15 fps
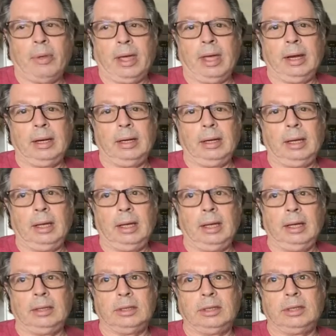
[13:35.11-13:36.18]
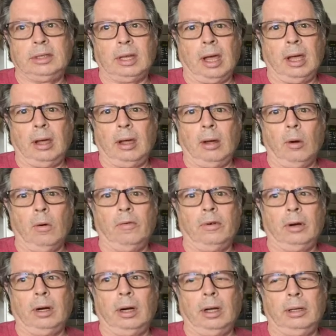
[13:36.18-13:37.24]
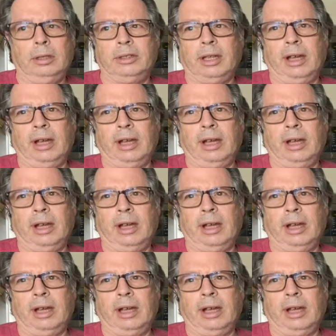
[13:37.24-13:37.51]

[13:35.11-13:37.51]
and it's it's